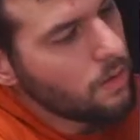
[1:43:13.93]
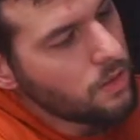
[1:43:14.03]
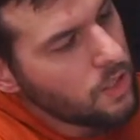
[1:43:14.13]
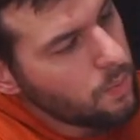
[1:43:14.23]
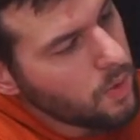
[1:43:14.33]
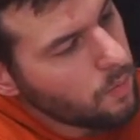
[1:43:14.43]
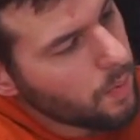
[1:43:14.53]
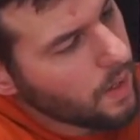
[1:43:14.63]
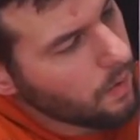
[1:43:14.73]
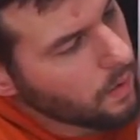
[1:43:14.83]
GPU
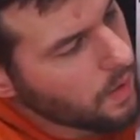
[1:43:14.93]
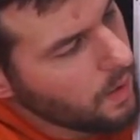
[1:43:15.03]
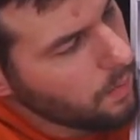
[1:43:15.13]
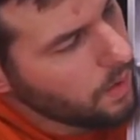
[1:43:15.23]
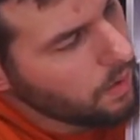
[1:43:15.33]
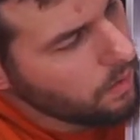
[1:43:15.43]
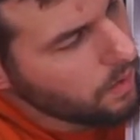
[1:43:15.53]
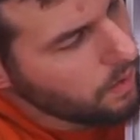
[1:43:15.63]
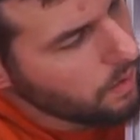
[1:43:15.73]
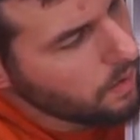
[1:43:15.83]
power cable out
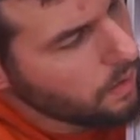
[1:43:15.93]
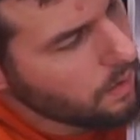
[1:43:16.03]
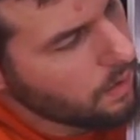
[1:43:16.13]
here.